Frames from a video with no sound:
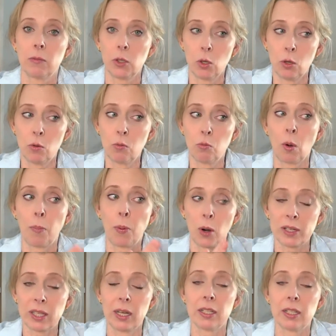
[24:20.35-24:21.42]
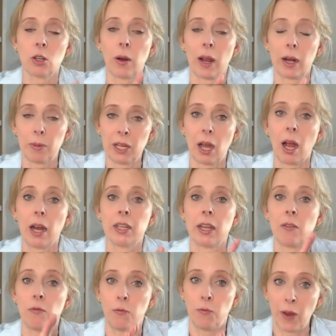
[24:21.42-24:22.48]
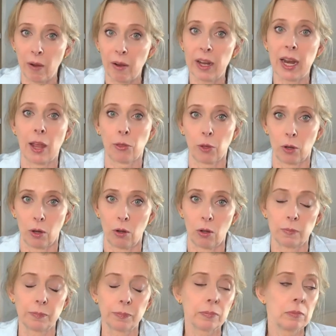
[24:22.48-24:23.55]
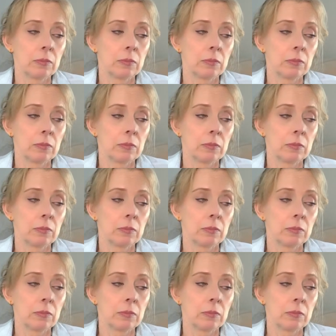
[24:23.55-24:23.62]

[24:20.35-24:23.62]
who reports that he's incredibly kind and very ethical,